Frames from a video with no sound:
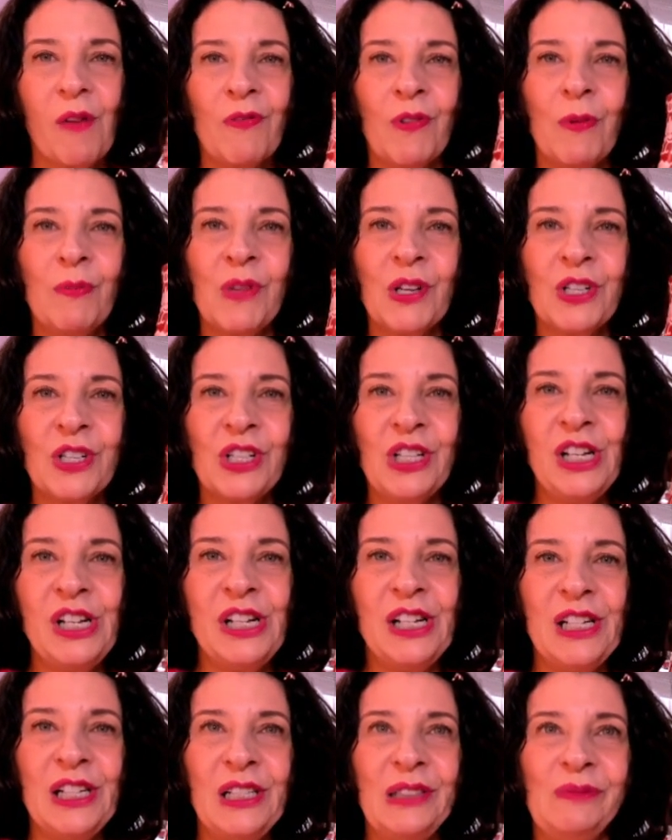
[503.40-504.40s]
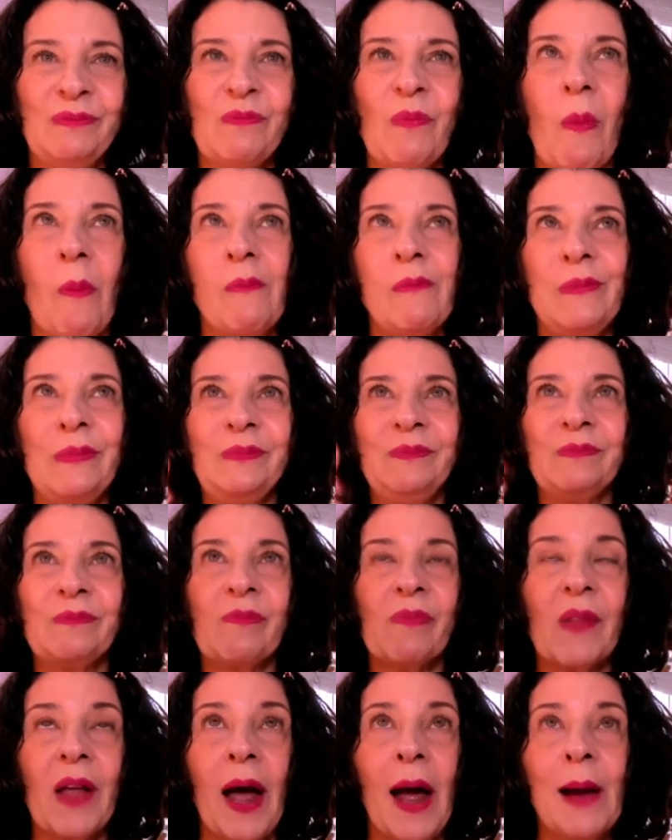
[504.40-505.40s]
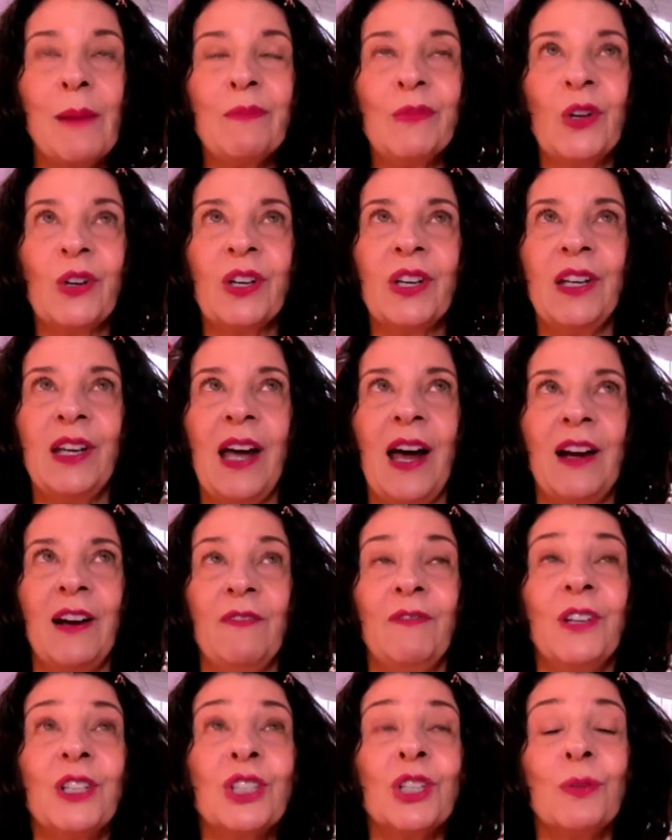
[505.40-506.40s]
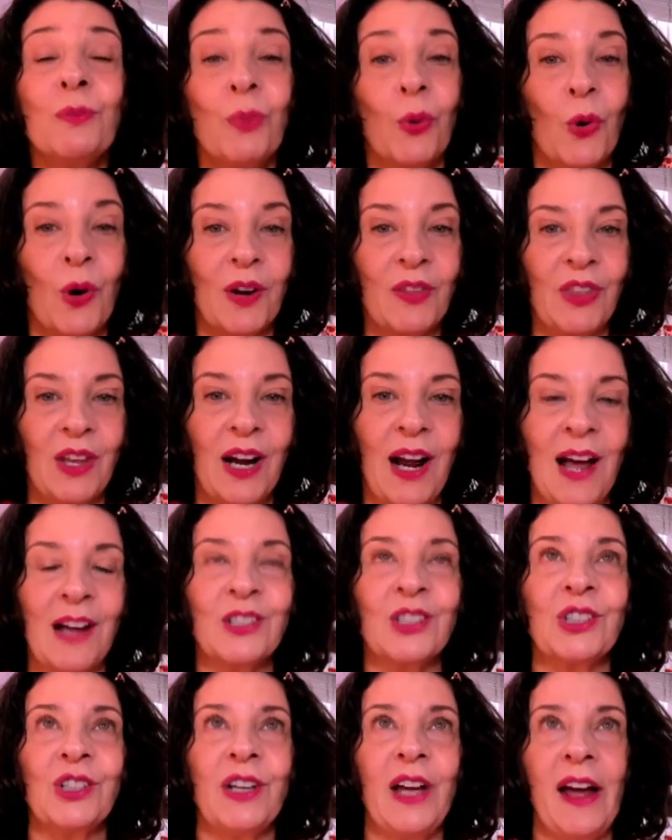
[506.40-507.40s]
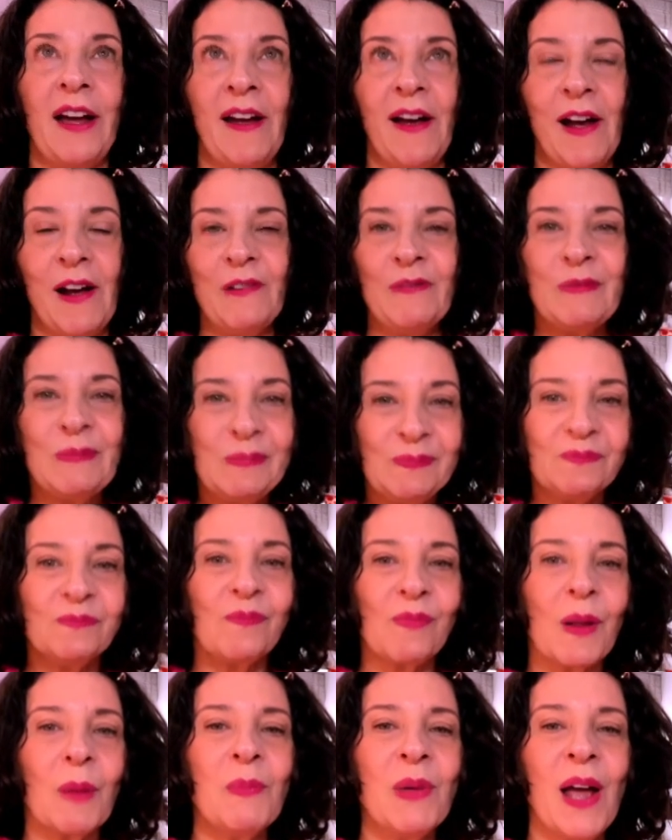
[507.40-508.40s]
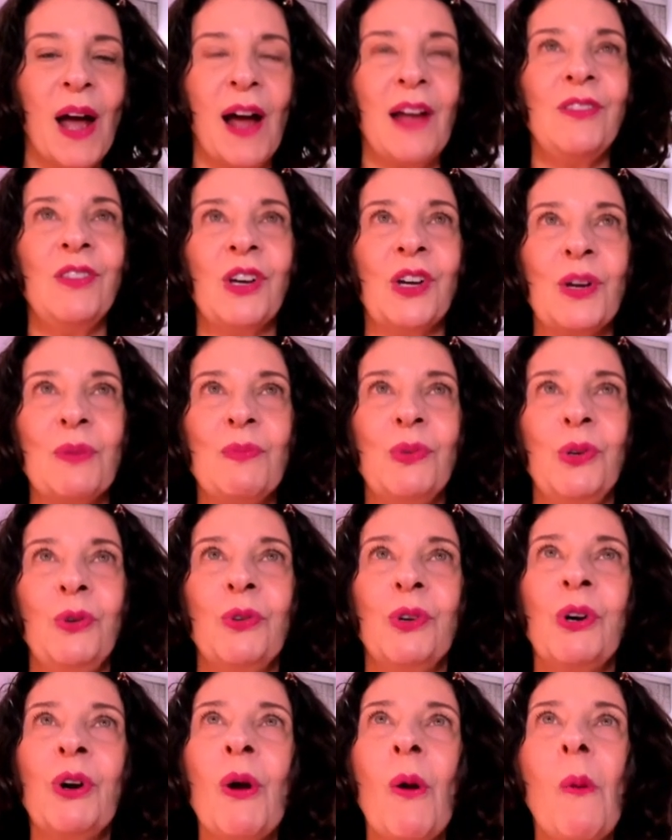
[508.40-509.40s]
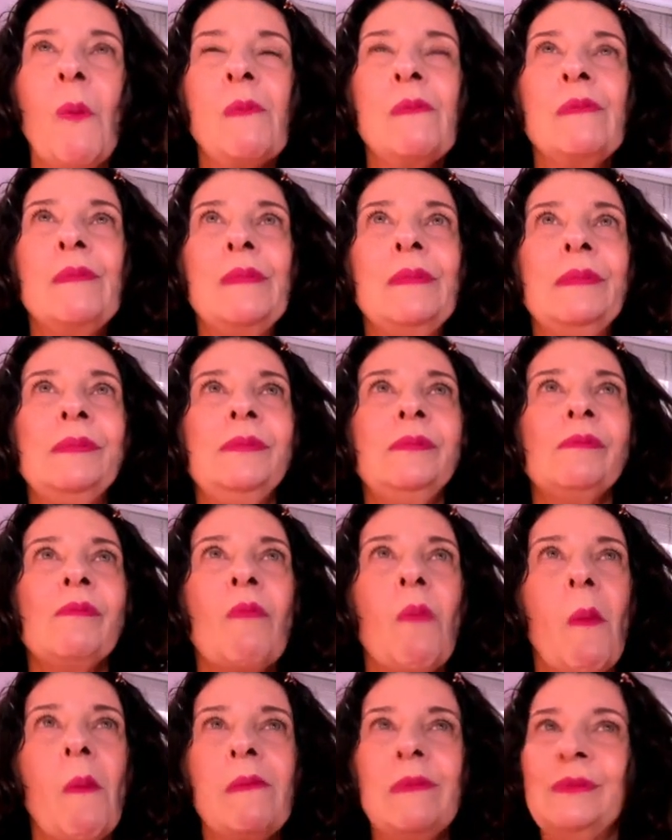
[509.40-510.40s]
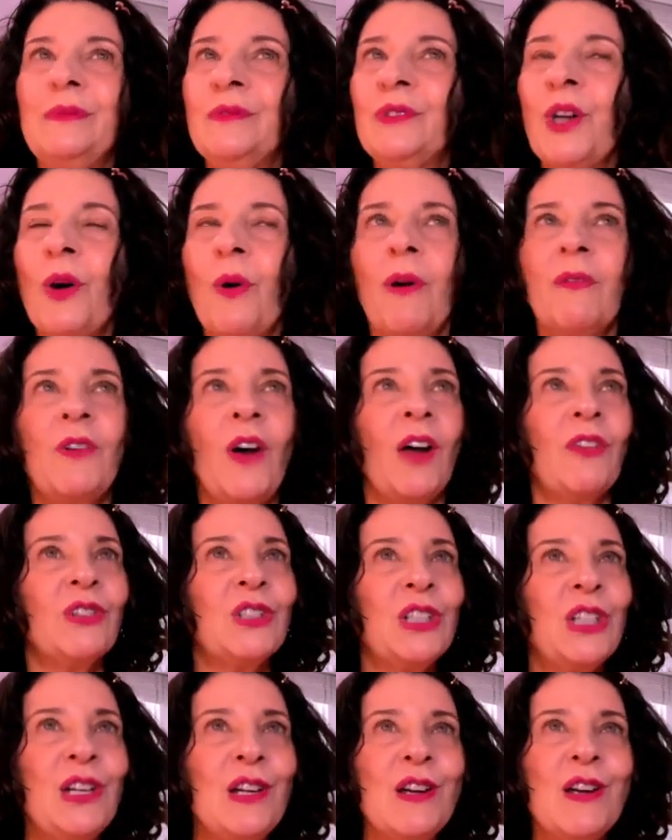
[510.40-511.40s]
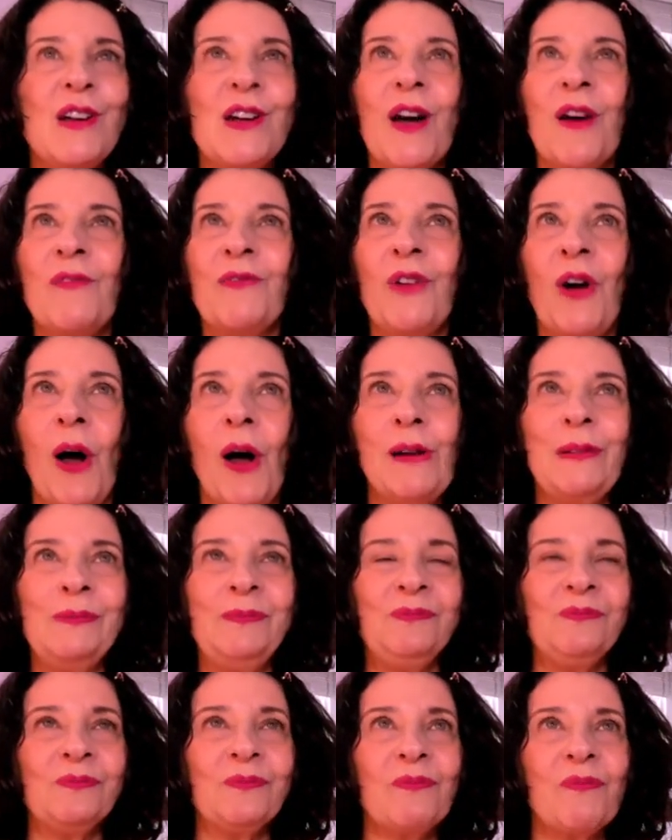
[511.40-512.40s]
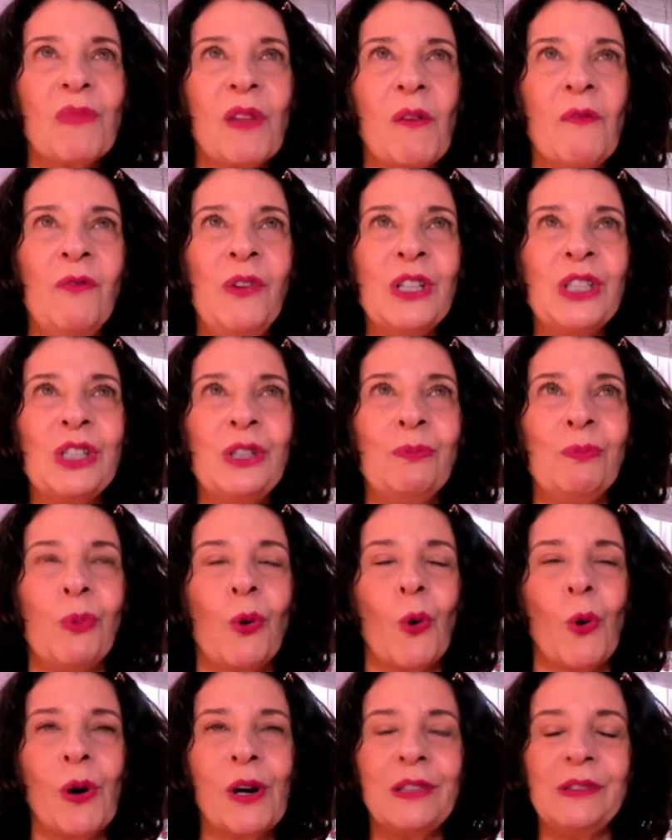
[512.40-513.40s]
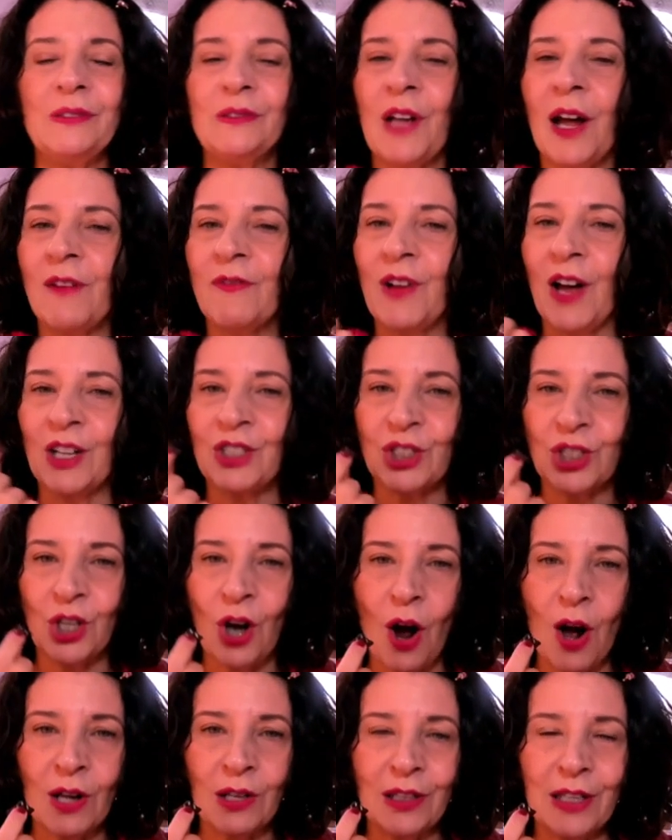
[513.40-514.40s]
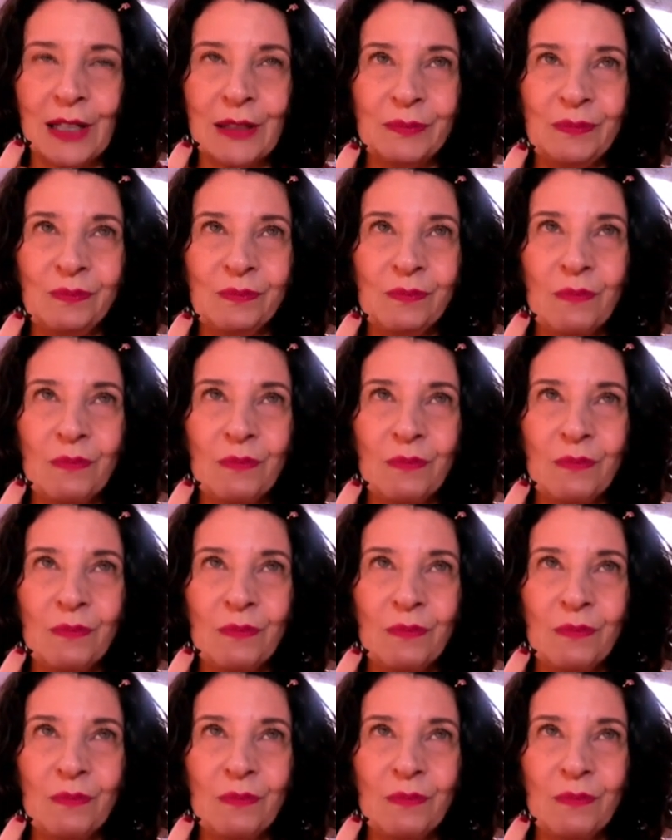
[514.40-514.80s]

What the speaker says: From the tea. I'm looking at a vision board that actually I have behind the computer. So I've got tea, I've got vision board, I've got chocolate.